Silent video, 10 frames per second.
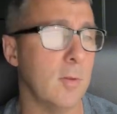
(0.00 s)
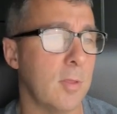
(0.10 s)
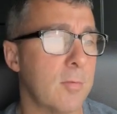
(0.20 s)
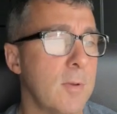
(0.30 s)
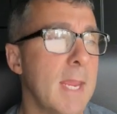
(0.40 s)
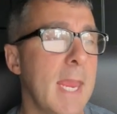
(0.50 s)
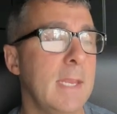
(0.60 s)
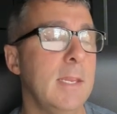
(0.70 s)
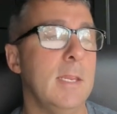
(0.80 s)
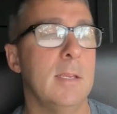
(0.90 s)

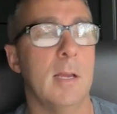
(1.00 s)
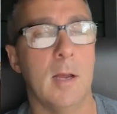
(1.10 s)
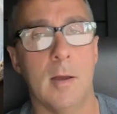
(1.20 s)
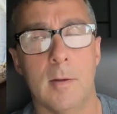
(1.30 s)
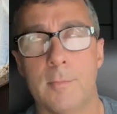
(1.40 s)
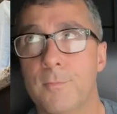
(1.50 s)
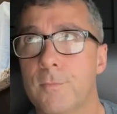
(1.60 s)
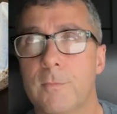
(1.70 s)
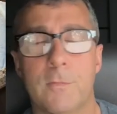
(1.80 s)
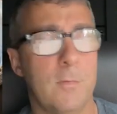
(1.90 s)
$380.
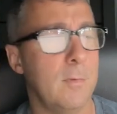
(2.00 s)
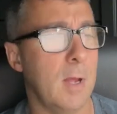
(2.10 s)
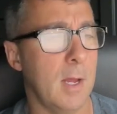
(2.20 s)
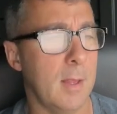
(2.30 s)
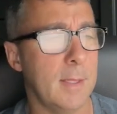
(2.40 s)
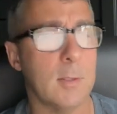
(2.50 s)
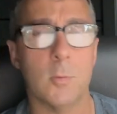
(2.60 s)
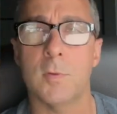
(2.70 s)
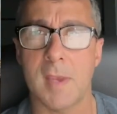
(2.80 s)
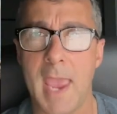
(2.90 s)
I think this
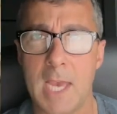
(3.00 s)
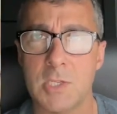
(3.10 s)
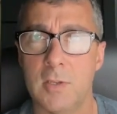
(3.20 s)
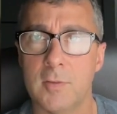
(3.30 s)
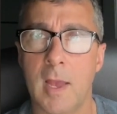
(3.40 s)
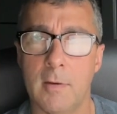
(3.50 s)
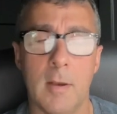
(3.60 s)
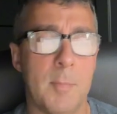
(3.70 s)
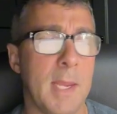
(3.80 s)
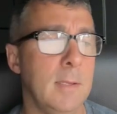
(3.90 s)
was a cash discount.
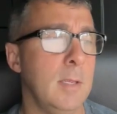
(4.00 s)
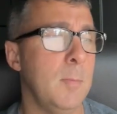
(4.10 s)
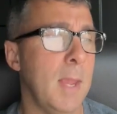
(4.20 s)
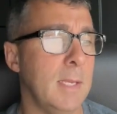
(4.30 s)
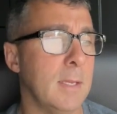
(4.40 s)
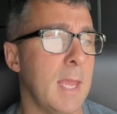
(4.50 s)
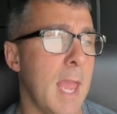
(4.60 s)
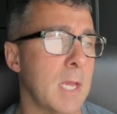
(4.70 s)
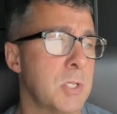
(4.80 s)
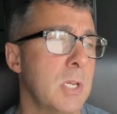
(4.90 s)
He paid in
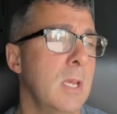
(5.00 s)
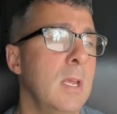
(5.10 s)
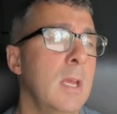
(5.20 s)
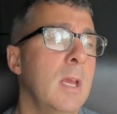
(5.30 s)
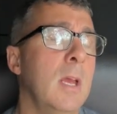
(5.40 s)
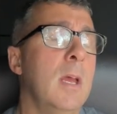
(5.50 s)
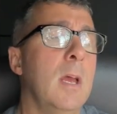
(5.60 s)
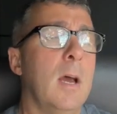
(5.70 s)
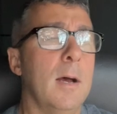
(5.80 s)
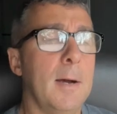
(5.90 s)
cash.
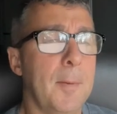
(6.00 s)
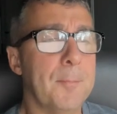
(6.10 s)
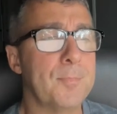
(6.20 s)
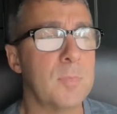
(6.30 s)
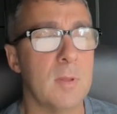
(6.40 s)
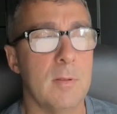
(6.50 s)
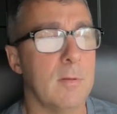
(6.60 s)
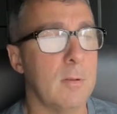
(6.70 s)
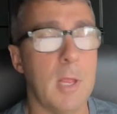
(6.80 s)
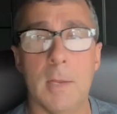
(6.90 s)

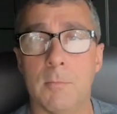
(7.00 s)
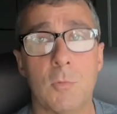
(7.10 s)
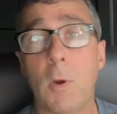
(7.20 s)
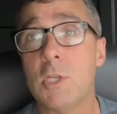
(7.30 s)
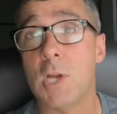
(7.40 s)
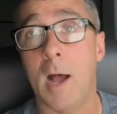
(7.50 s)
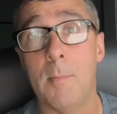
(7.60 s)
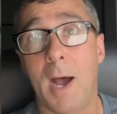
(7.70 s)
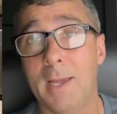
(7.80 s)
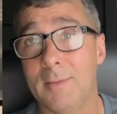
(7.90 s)
Again, great job.
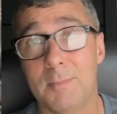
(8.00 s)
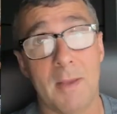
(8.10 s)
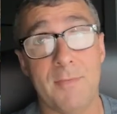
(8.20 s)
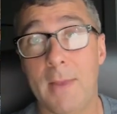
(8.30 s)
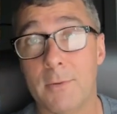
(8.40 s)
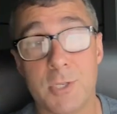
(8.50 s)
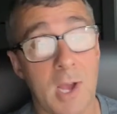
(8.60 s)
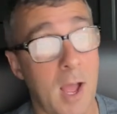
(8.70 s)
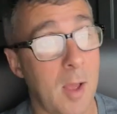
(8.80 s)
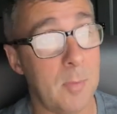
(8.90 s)
My favorite
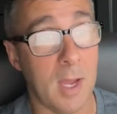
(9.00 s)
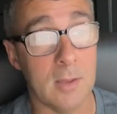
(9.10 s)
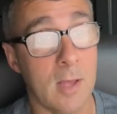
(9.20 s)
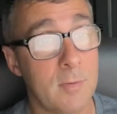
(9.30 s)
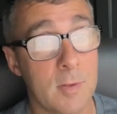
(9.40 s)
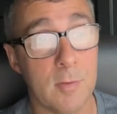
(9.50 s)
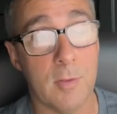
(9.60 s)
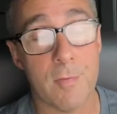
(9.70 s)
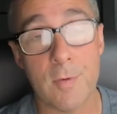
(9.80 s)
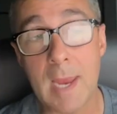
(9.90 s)
job. I love it.
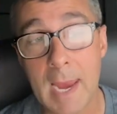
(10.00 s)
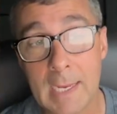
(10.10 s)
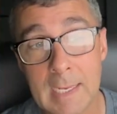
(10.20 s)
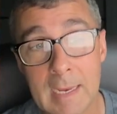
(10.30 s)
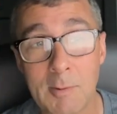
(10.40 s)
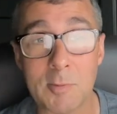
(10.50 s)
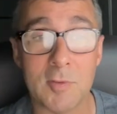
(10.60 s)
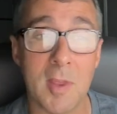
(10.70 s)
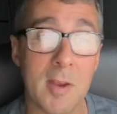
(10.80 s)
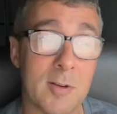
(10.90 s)
$380. I was
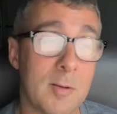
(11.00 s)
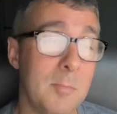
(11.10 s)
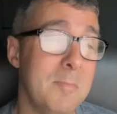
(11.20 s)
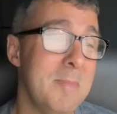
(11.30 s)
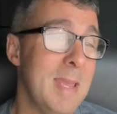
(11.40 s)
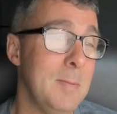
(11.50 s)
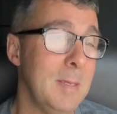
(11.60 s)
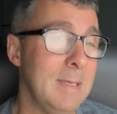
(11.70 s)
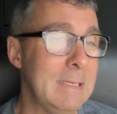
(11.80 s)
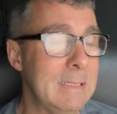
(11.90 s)
there
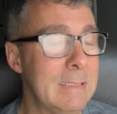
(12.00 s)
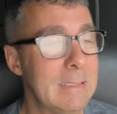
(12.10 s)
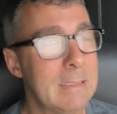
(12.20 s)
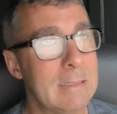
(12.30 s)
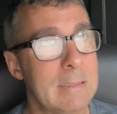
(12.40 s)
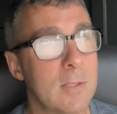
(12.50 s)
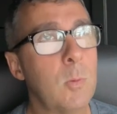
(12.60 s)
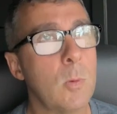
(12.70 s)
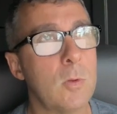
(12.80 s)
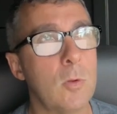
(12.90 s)
maybe. This
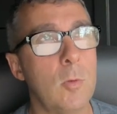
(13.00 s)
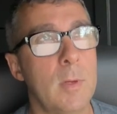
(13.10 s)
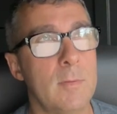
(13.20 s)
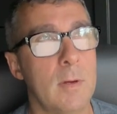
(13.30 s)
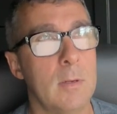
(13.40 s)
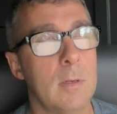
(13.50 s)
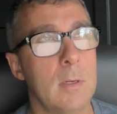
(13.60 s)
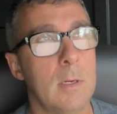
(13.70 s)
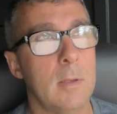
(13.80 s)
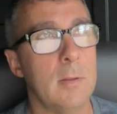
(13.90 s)
one was a little bit of
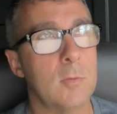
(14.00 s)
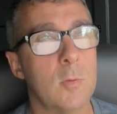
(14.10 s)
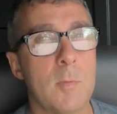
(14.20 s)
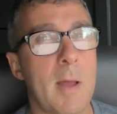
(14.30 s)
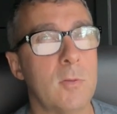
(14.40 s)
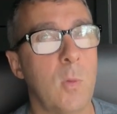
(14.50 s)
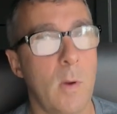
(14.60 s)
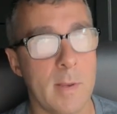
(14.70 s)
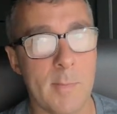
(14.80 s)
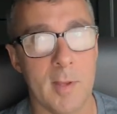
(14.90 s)
this was about
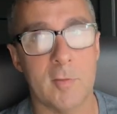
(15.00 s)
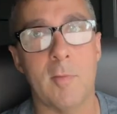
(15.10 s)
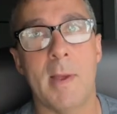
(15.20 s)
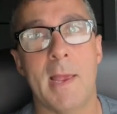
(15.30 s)
20 minutes from my